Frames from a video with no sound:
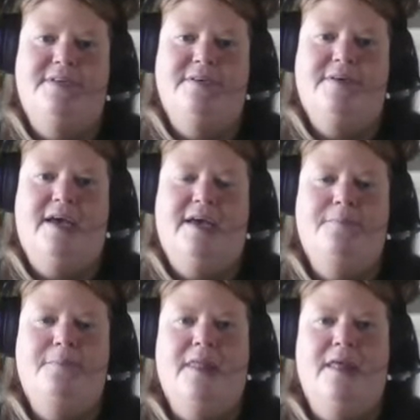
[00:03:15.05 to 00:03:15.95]
Okay.
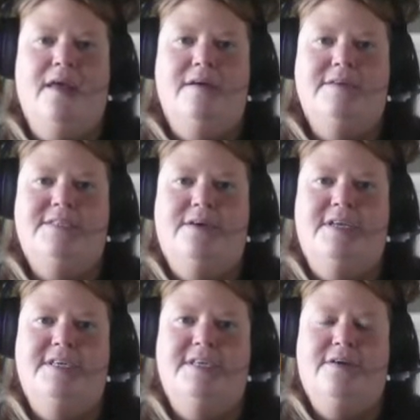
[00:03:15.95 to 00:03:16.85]
So
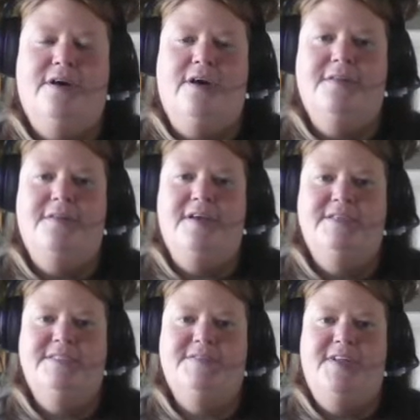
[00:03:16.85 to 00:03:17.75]
these are all the
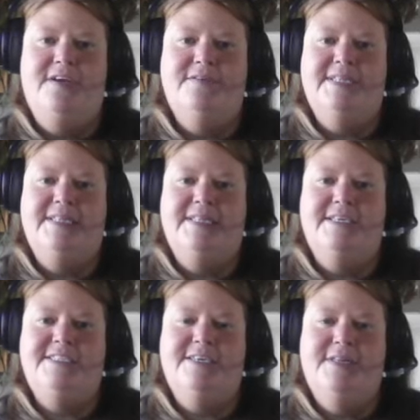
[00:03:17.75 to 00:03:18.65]
things, videos and
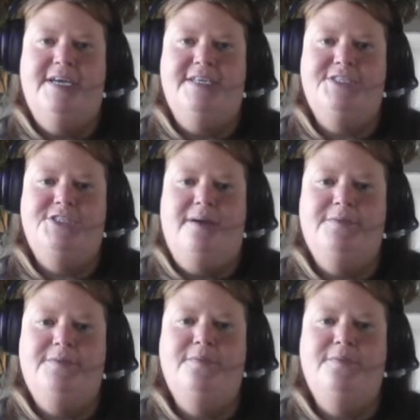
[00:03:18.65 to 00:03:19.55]
things that relate to
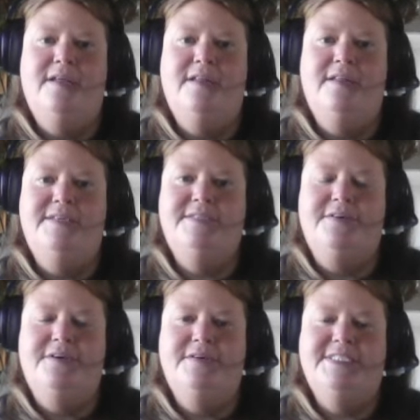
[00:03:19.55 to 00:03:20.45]
chapter 1. These are
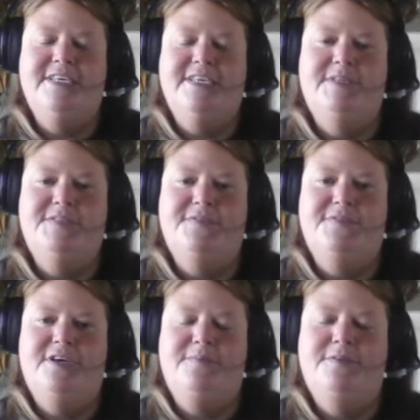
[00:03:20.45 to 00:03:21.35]
your assignments for
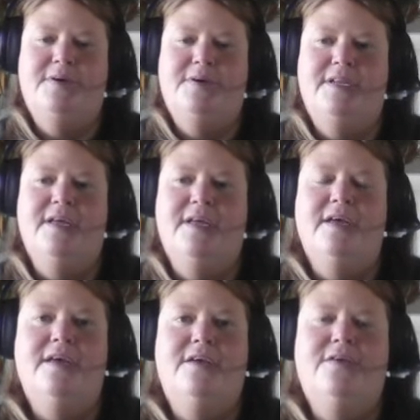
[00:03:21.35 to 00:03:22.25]
chapter 1.
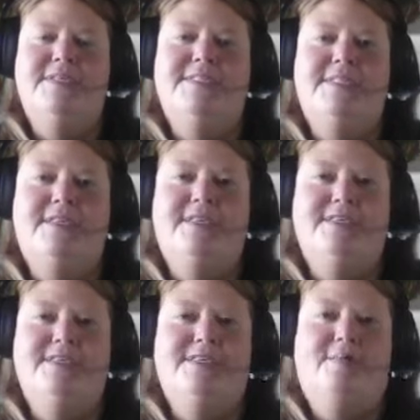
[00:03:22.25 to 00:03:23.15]
You can see
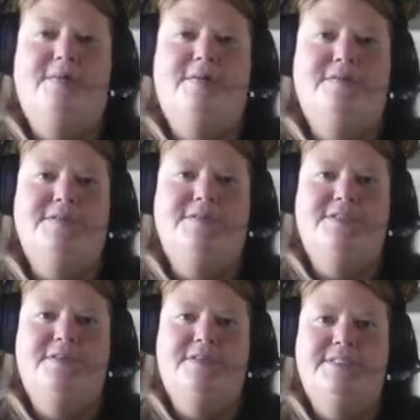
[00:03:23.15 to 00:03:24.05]
there's a couple of
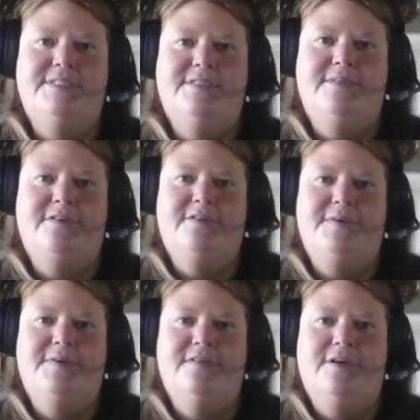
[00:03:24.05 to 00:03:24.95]
students, let me go up
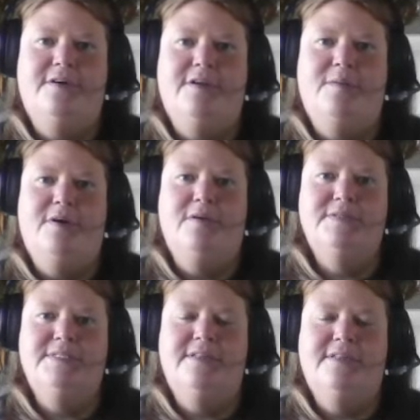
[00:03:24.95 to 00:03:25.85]
here, that already
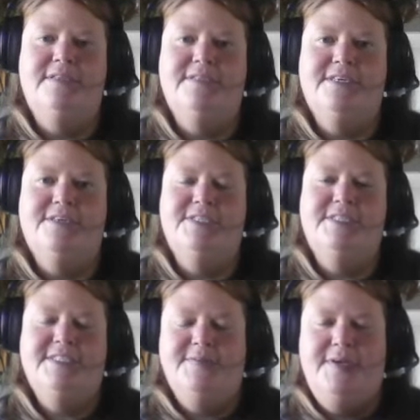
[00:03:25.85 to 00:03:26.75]
posted in the discussion
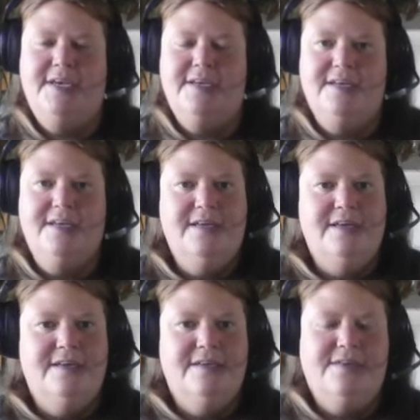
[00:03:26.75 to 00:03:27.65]
this week.
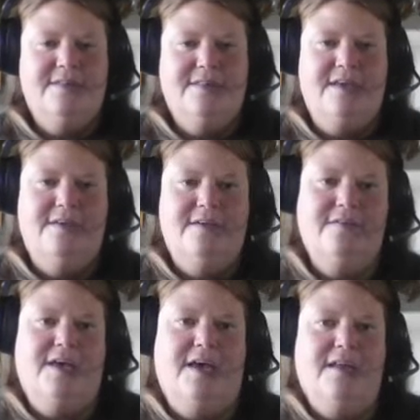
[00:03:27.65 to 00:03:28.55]
So thank you for
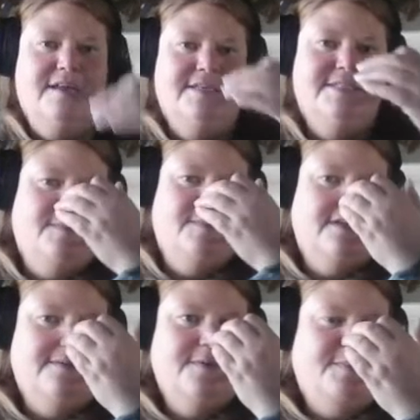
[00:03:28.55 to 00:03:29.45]
that. And I sent them a
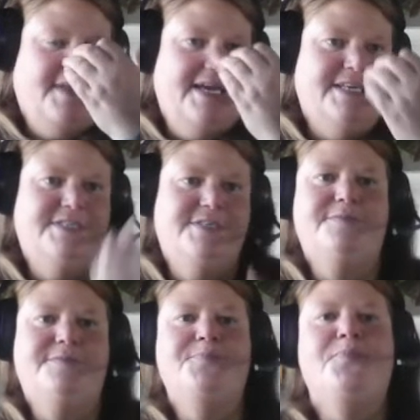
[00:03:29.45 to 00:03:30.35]
little reply too.